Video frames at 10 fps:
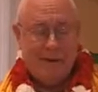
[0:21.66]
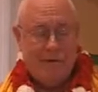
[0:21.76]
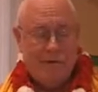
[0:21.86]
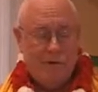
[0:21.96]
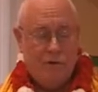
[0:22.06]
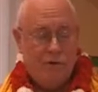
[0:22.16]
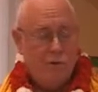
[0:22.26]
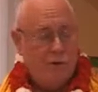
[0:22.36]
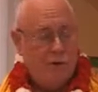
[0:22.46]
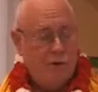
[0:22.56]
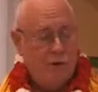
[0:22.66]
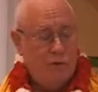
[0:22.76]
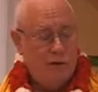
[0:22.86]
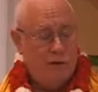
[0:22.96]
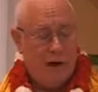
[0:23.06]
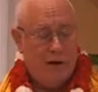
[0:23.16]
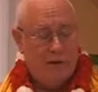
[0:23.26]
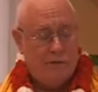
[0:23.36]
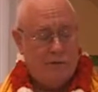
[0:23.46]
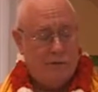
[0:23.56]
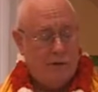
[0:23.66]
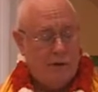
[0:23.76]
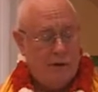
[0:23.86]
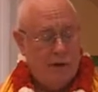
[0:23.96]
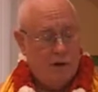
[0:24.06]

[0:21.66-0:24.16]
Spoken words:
Even to one who is not a devotee,